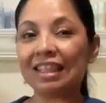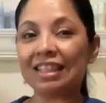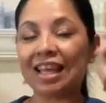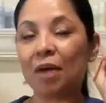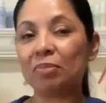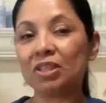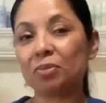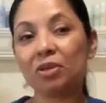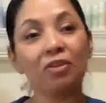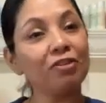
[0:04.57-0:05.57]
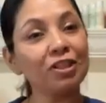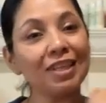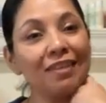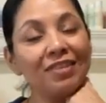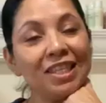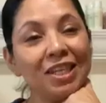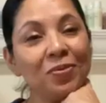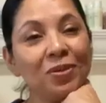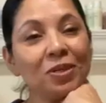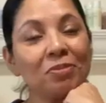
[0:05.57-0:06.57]
This happens to be your first time
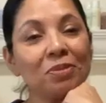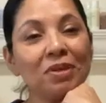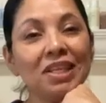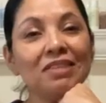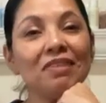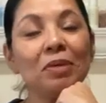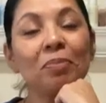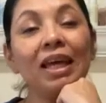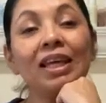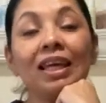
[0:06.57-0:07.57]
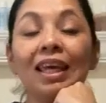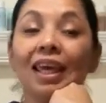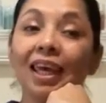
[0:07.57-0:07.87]
visiting. Welcome to Maria's Fake Bake.